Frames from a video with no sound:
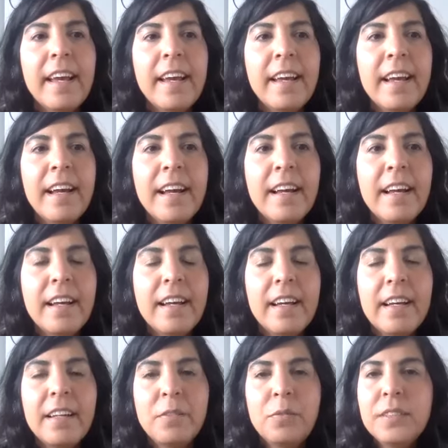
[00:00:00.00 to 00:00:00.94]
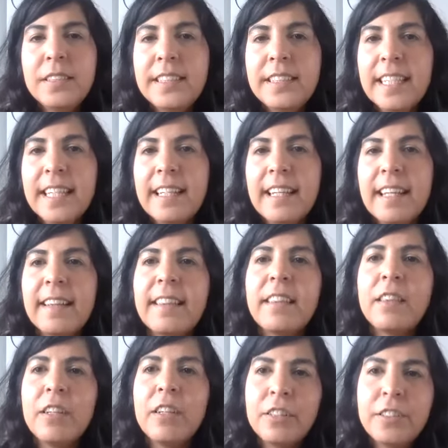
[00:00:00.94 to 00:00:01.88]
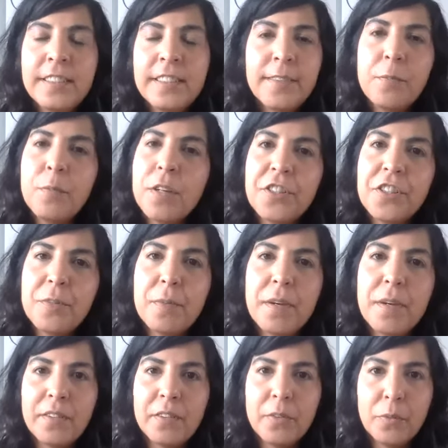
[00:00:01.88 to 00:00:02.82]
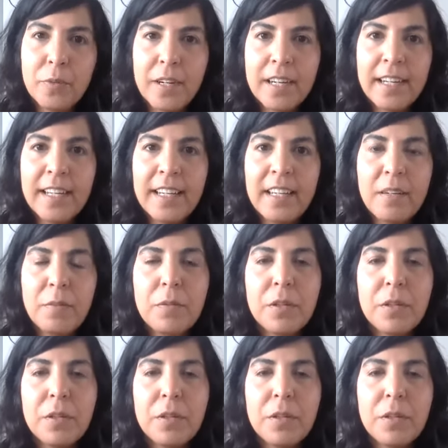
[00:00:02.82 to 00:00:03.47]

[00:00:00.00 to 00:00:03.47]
Uh, I would say that not so much about the why,